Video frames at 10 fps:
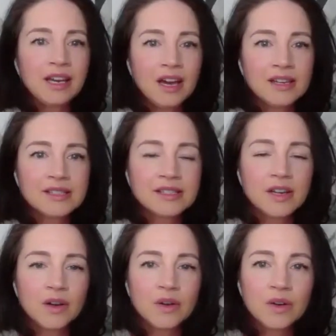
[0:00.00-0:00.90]
Yeah,
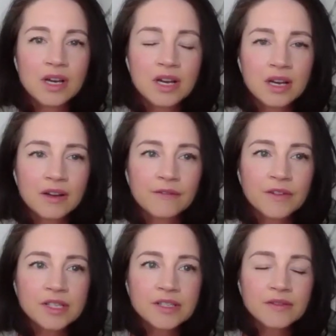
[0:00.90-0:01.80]
so
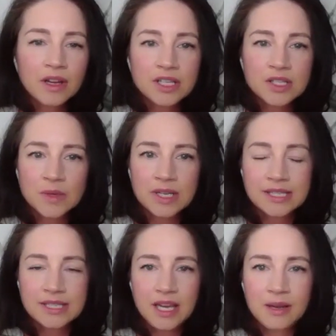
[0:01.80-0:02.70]
first of all, I just want
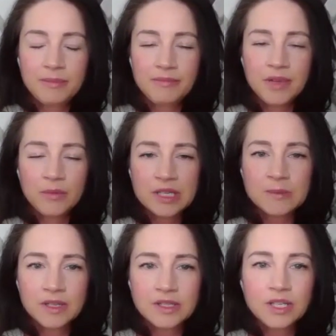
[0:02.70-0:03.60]
to say in
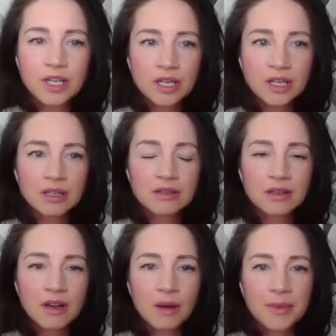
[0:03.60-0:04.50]
response to your
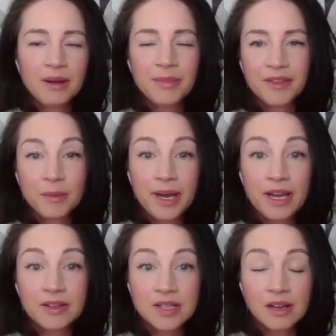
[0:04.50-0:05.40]
comment about the
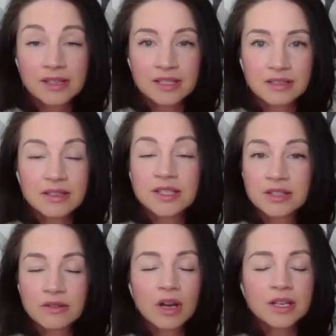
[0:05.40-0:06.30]
biotoxin,
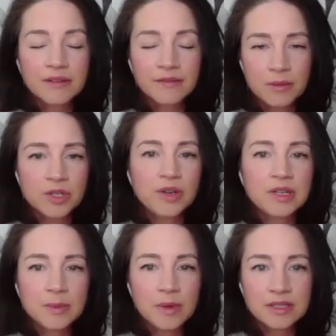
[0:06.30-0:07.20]
this chronic inflammatory
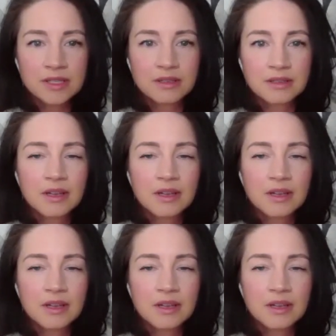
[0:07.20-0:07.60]
response